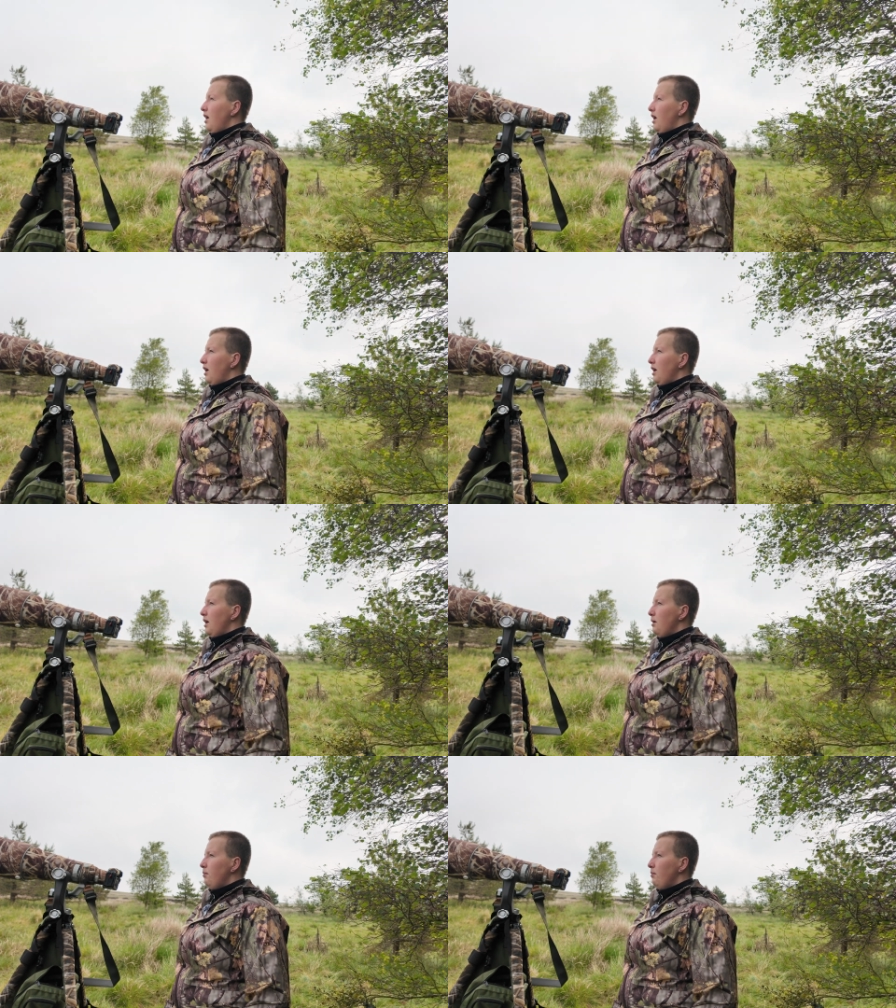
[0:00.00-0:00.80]

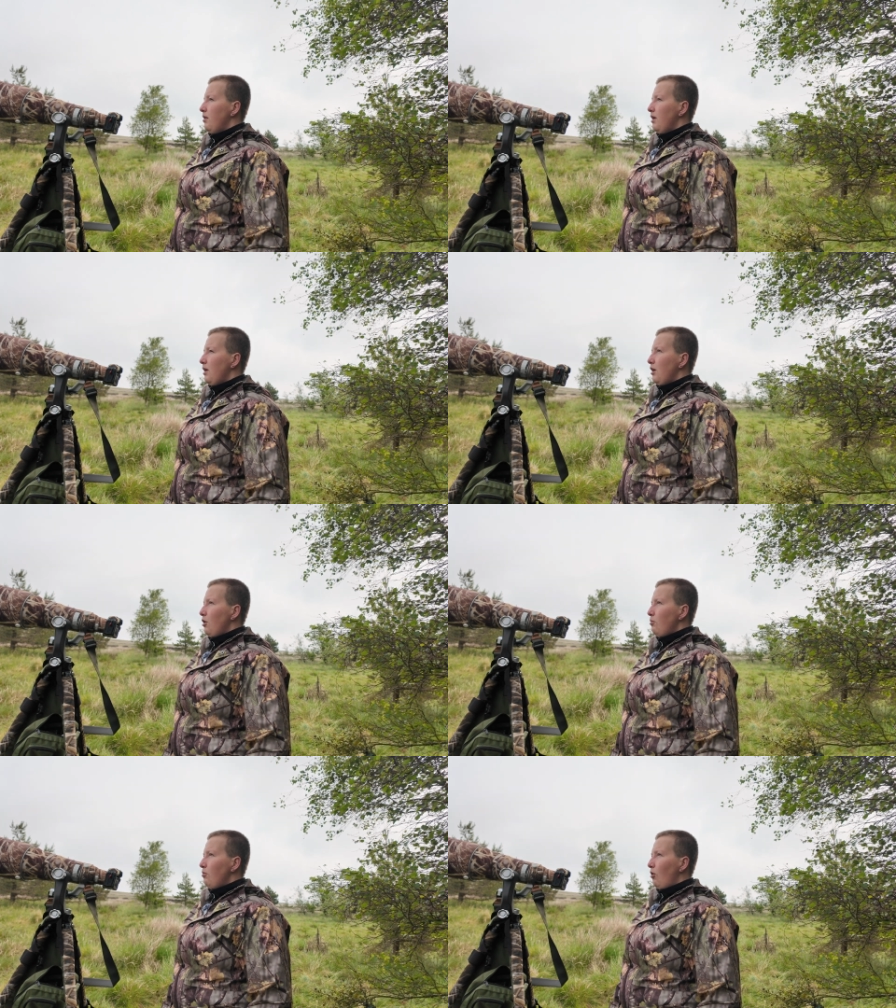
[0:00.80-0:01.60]

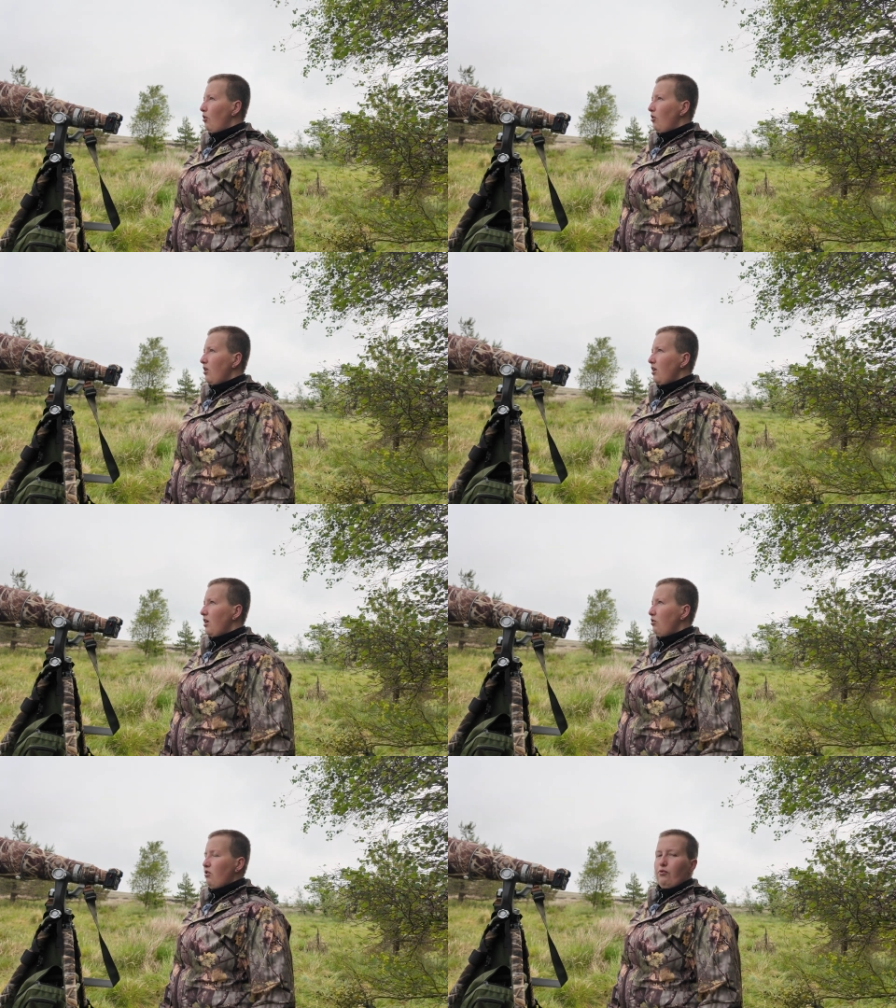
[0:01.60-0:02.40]
But
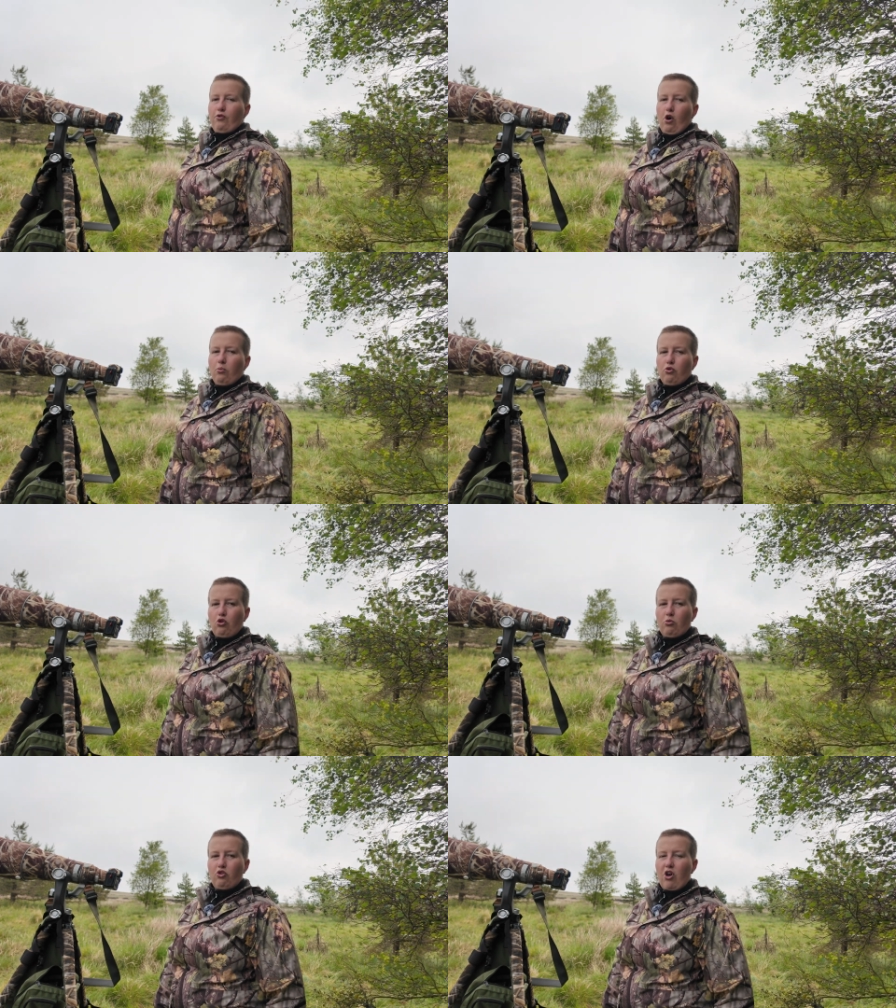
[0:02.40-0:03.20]
he was informed to
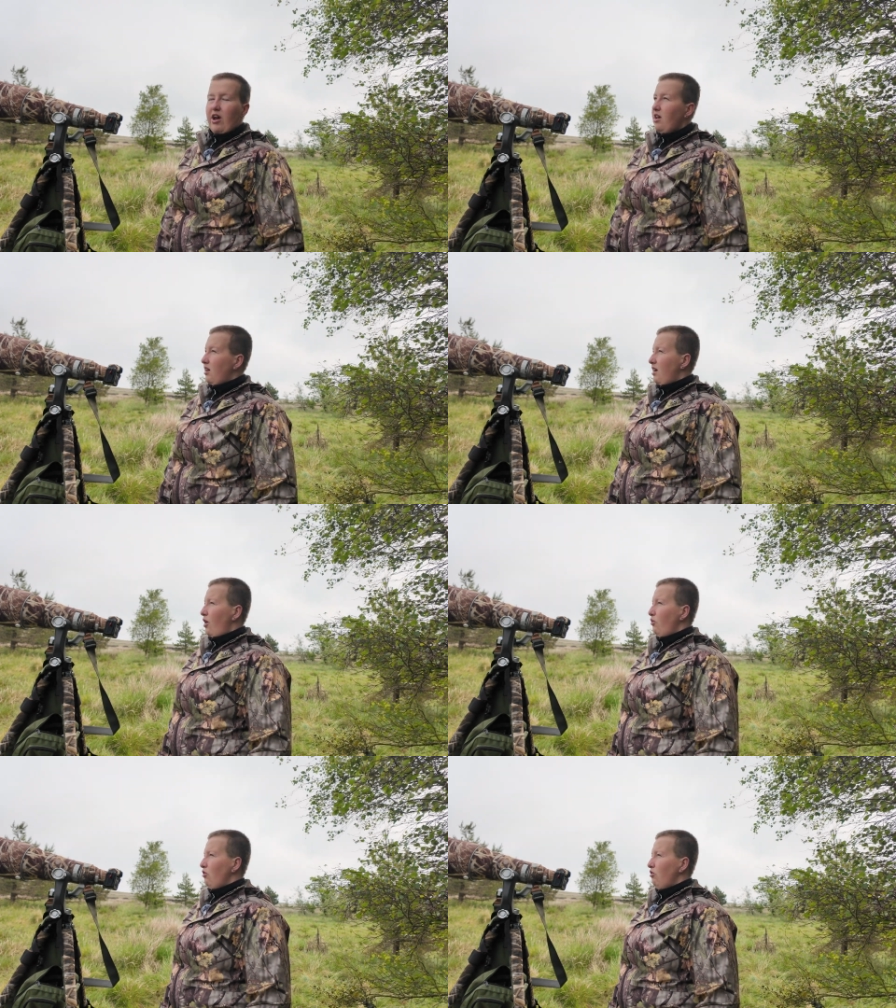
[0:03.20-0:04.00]
come and check
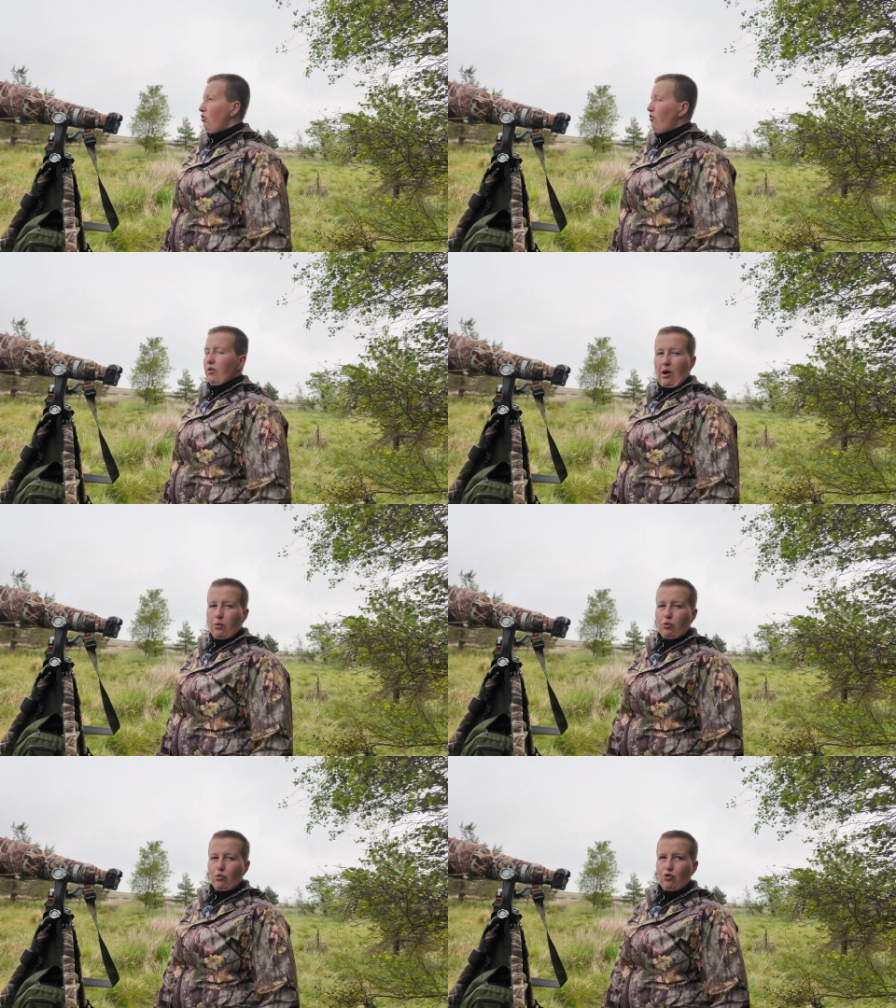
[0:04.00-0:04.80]
out these lovely
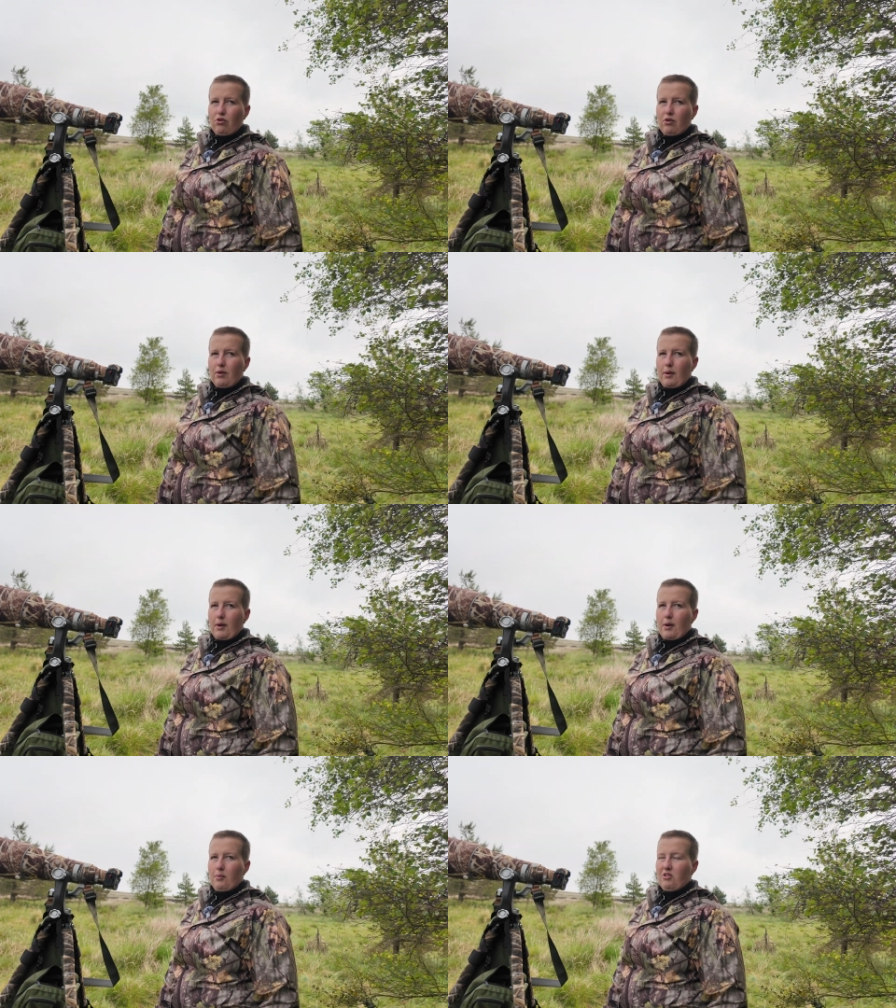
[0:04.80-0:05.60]
owls,
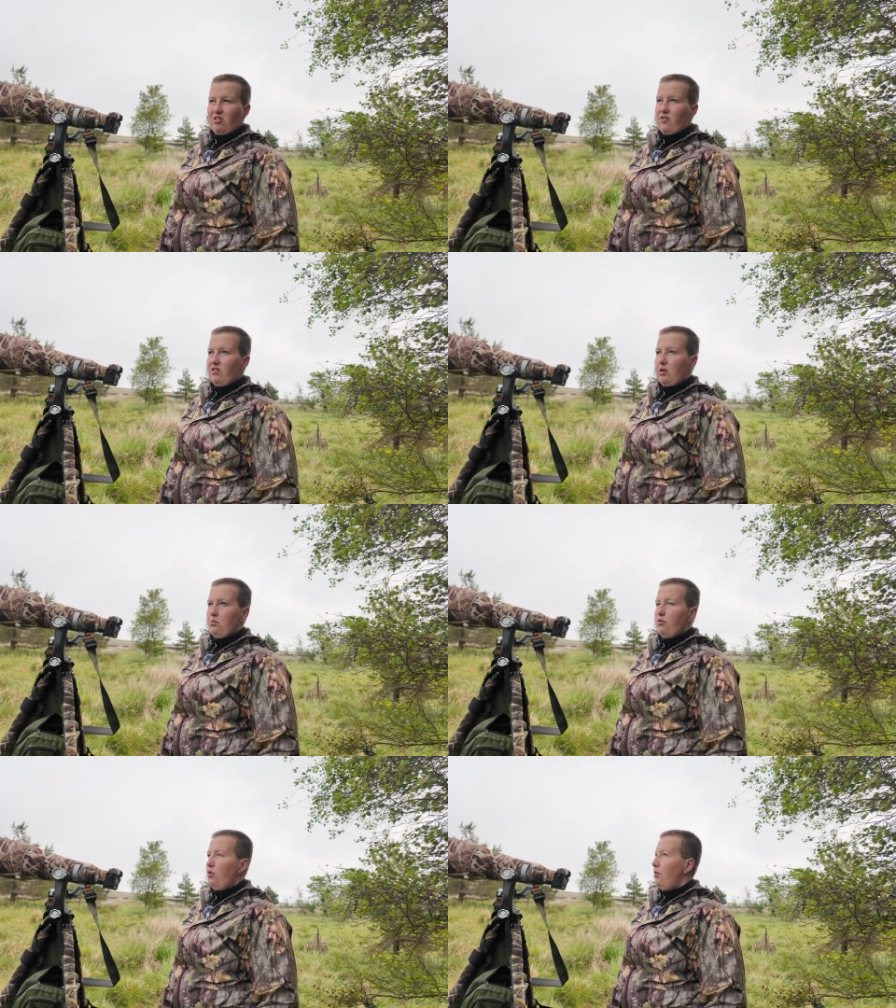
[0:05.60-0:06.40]
which he's never seen
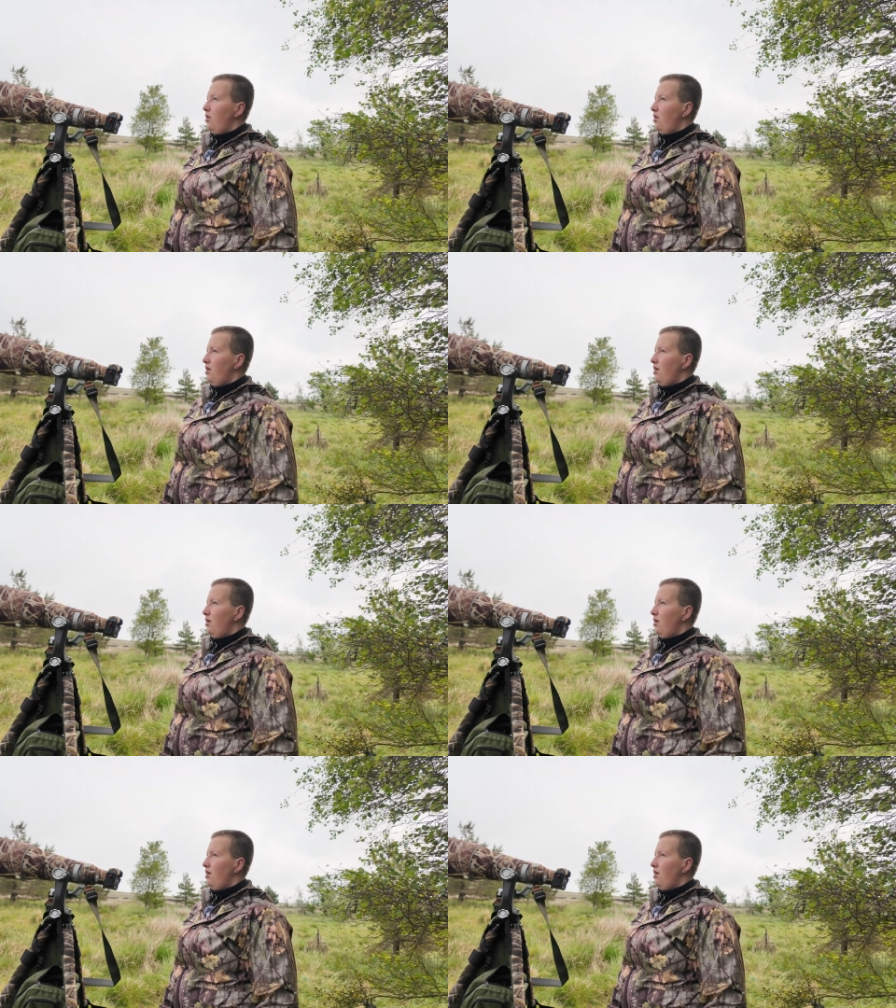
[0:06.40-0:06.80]
before,